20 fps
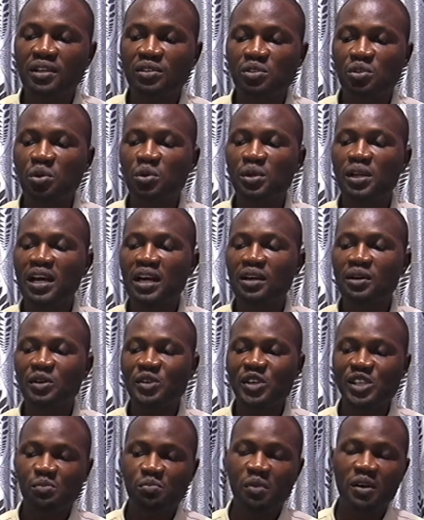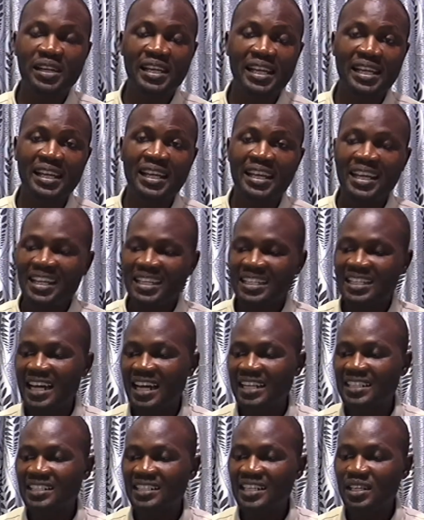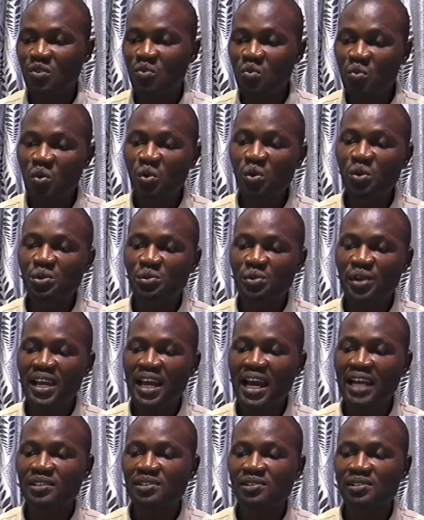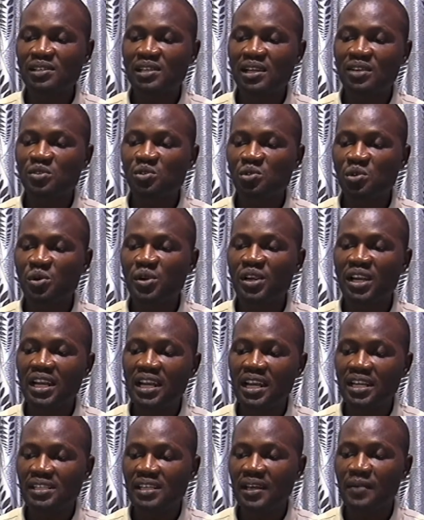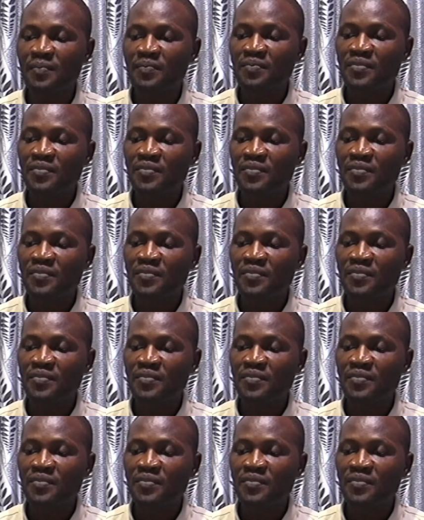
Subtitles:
told our correspondent that they would react to the story later.